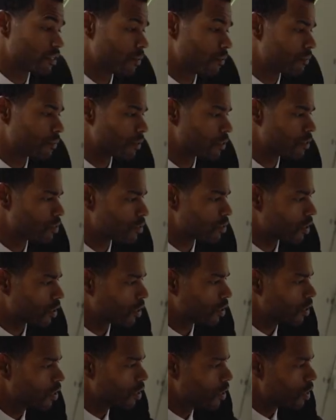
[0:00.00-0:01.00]
you might
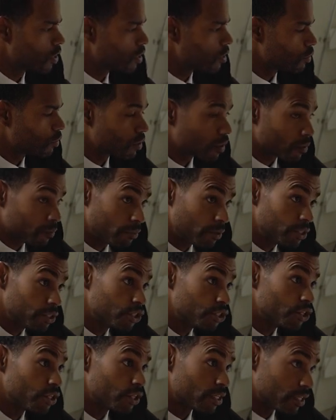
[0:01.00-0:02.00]
actually dig
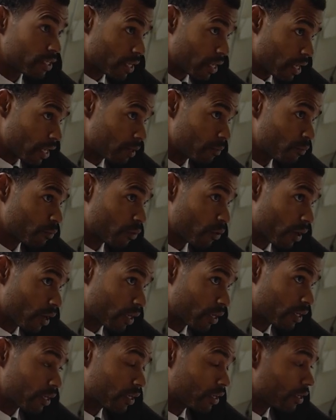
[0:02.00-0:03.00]
right into the
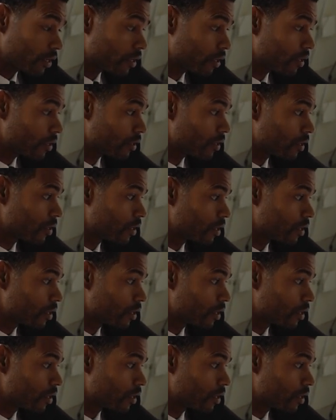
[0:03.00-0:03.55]
CMA to a certain